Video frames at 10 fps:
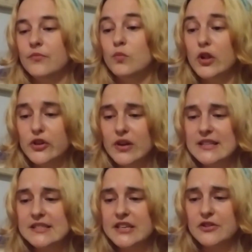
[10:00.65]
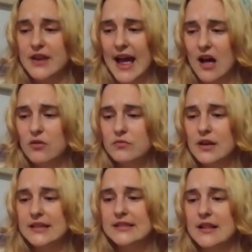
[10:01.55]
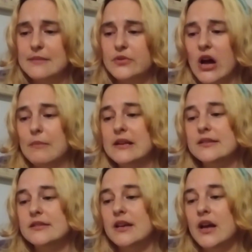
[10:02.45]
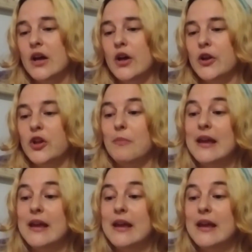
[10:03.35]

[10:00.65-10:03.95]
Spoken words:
Well, you can see her now, exclaimed Thomas. You may